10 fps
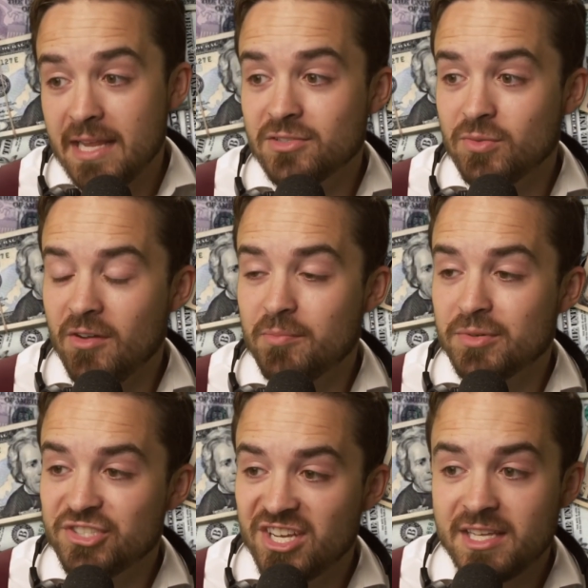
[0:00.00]
8 to
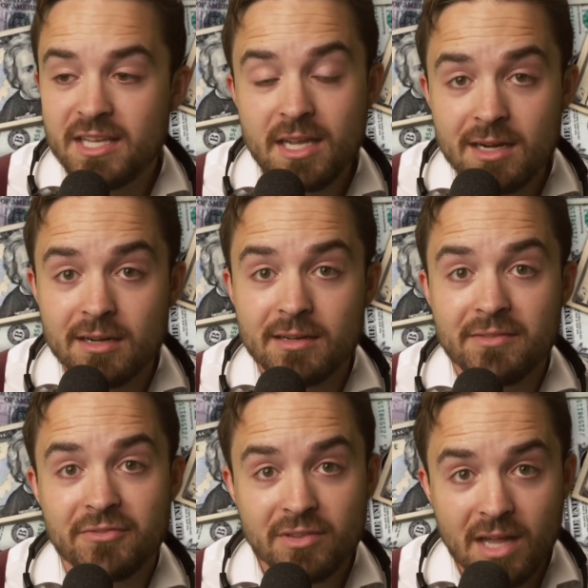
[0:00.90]
12% a year
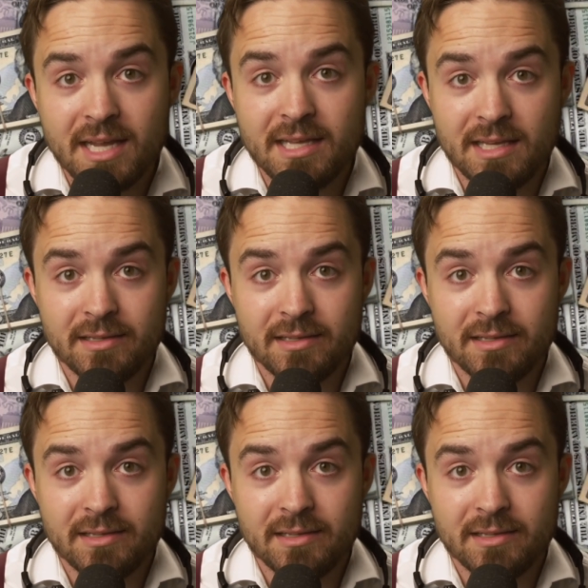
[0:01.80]
if you're lucky.